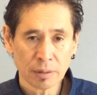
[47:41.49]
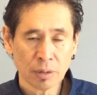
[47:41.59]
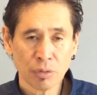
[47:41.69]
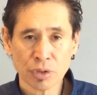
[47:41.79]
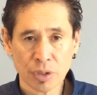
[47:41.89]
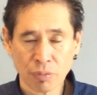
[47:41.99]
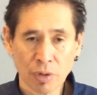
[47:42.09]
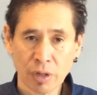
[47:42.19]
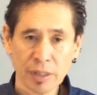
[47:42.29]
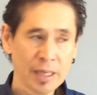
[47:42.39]
go into the
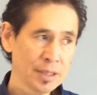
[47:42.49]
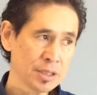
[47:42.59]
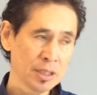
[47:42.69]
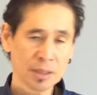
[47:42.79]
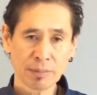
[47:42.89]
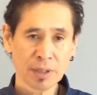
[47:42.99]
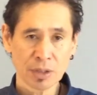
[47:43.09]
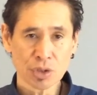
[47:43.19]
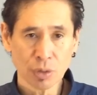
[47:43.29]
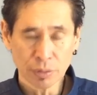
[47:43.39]
wrong hands and end up
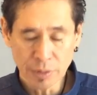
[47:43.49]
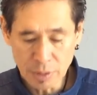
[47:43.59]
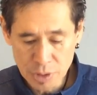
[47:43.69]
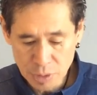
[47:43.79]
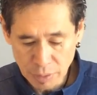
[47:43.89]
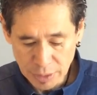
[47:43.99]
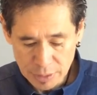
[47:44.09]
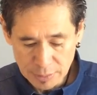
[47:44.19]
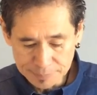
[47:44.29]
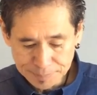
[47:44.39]
getting sold in the street.